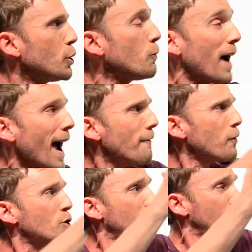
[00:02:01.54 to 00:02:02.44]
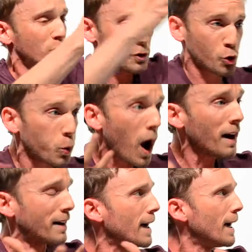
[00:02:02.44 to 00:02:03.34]
you've ever
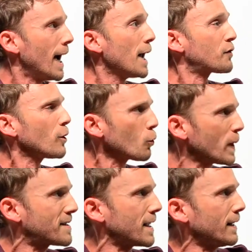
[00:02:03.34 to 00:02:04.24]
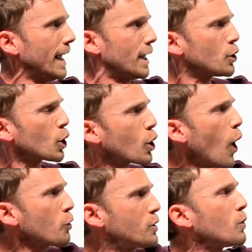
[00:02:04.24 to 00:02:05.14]
drunk until recently? Your
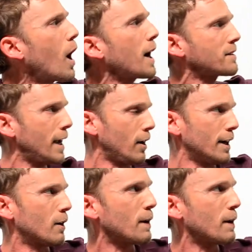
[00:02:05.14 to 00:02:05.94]
go to cocktail in a